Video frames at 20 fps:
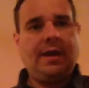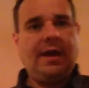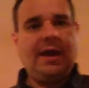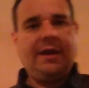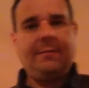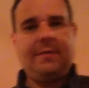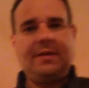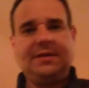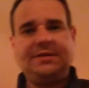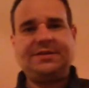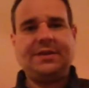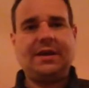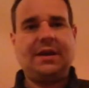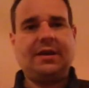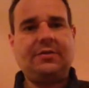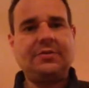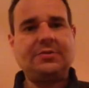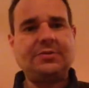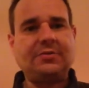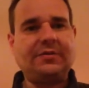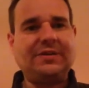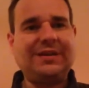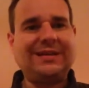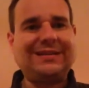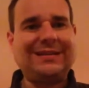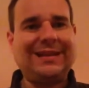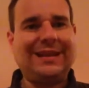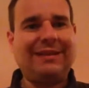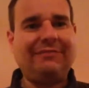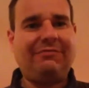Hey everybody, it's uh, Chris over
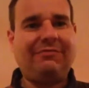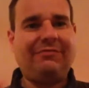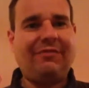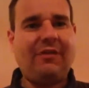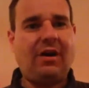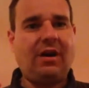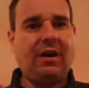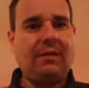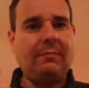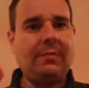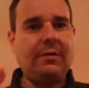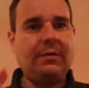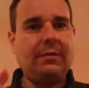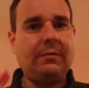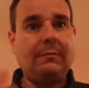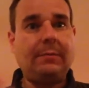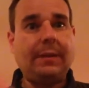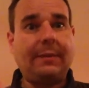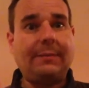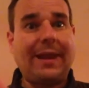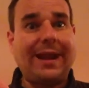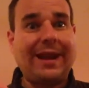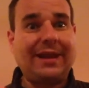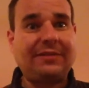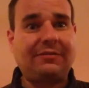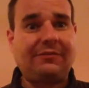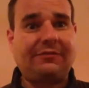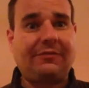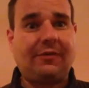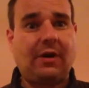Dixieland Farm, but I'm not
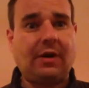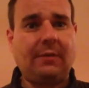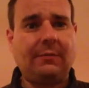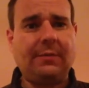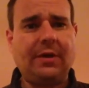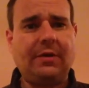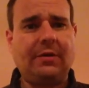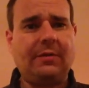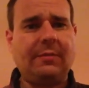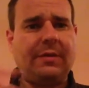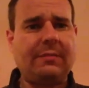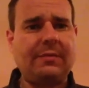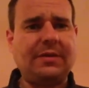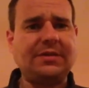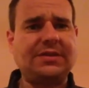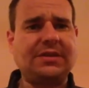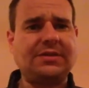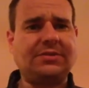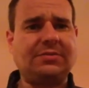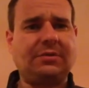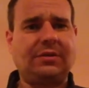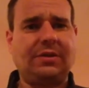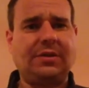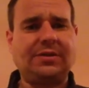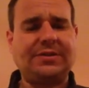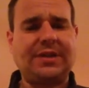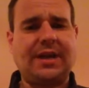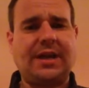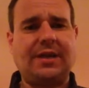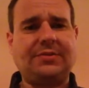at the farm. No, I'm at my
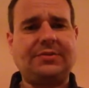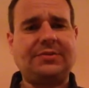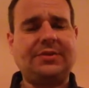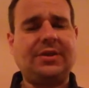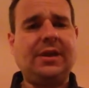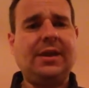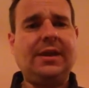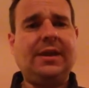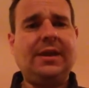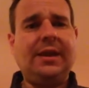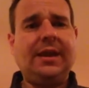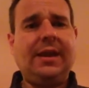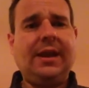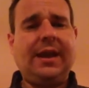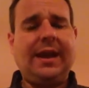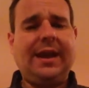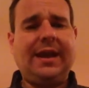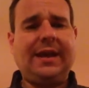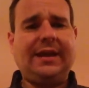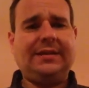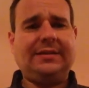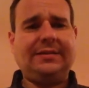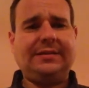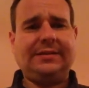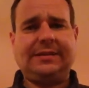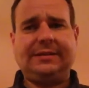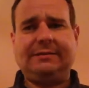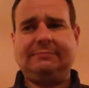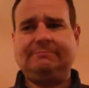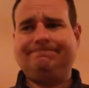sister-in-law's house, and
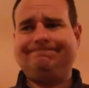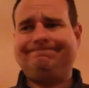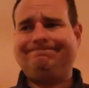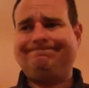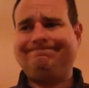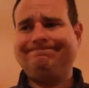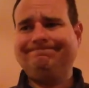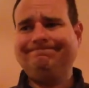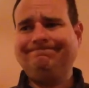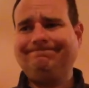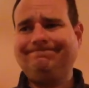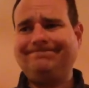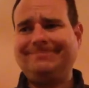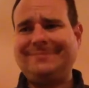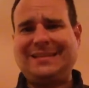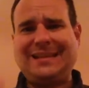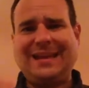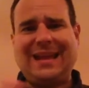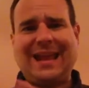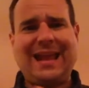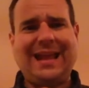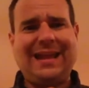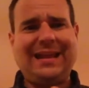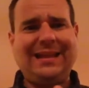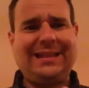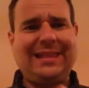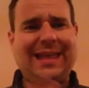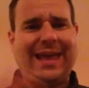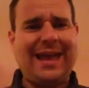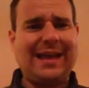um,
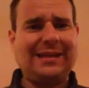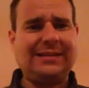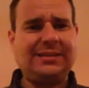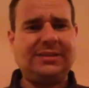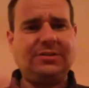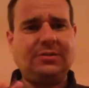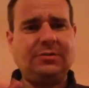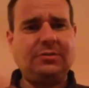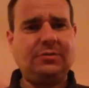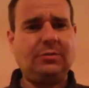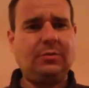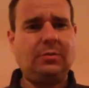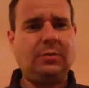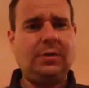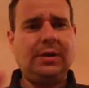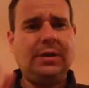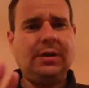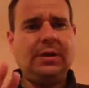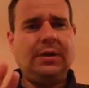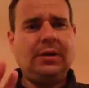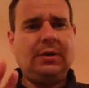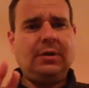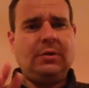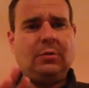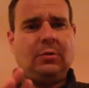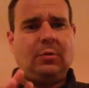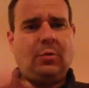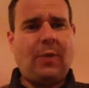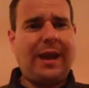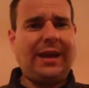today they had to do
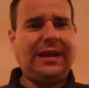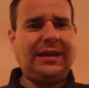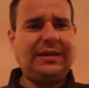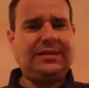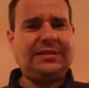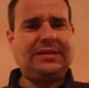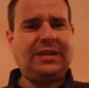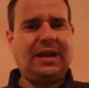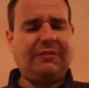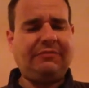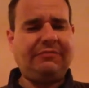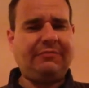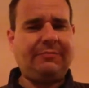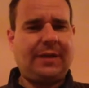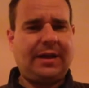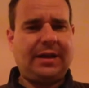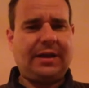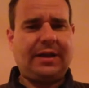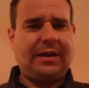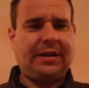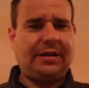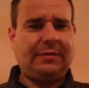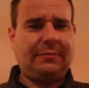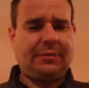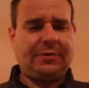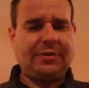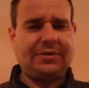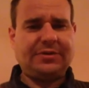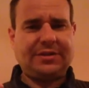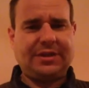wedding stuff. My
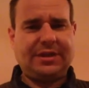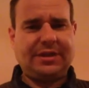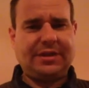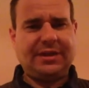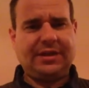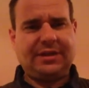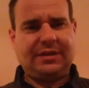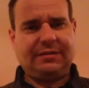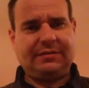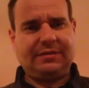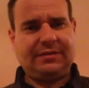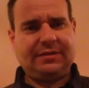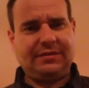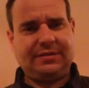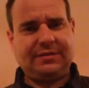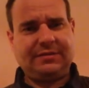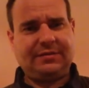Marissa and